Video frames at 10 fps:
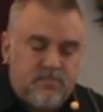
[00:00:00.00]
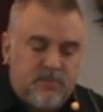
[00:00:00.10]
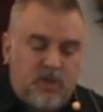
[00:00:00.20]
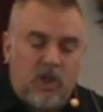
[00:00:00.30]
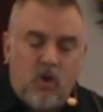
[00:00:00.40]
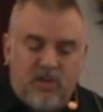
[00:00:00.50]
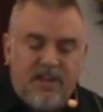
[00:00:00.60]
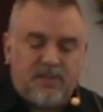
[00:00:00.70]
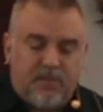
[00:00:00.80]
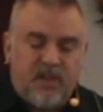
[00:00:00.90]
The
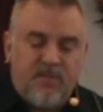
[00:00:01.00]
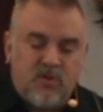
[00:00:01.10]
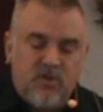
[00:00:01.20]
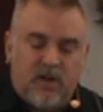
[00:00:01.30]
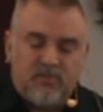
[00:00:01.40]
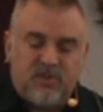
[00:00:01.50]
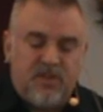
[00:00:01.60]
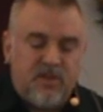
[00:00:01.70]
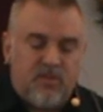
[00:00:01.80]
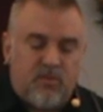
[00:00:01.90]
lowliest believer who comes to
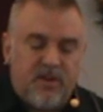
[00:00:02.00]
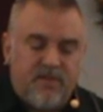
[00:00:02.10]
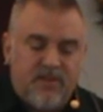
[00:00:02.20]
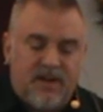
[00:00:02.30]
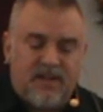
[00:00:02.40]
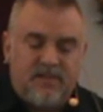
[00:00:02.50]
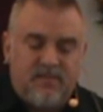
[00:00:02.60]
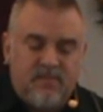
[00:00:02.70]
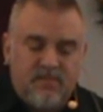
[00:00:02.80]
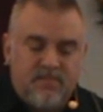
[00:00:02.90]
the authority of God